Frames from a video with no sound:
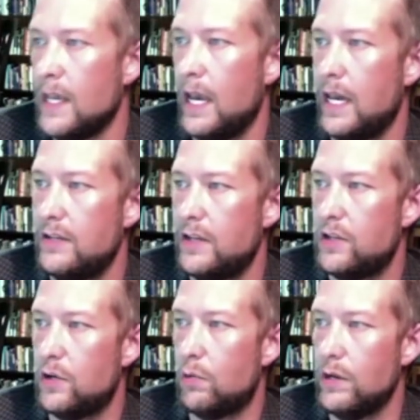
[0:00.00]
and he
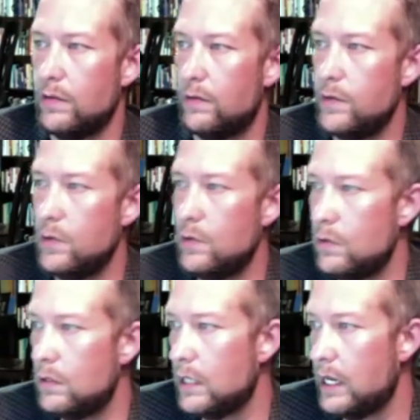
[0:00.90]
says, you're one of the
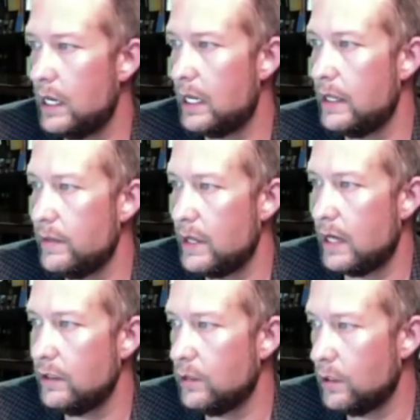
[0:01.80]
few that
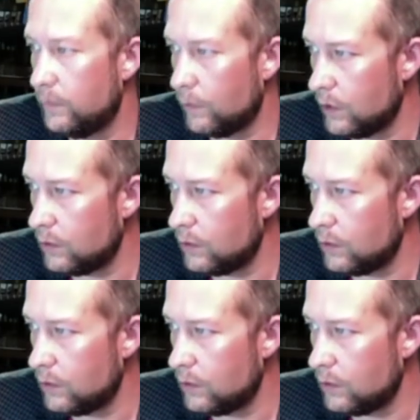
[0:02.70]
I look for